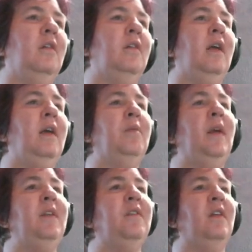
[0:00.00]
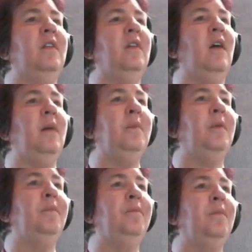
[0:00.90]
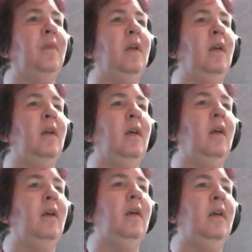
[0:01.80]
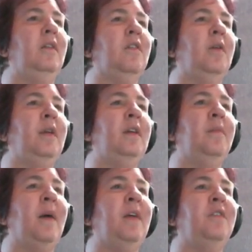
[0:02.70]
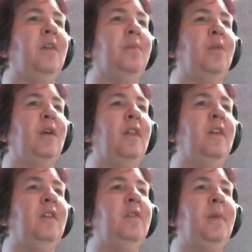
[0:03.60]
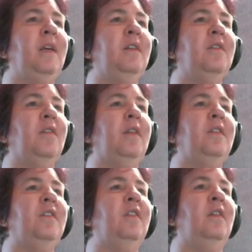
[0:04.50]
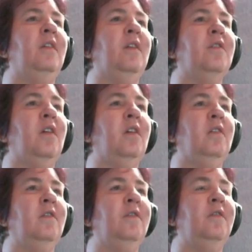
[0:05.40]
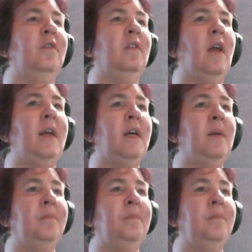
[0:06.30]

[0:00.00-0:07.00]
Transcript: Okay, red's on top. It's going to match up with this piece, so there's our lineup.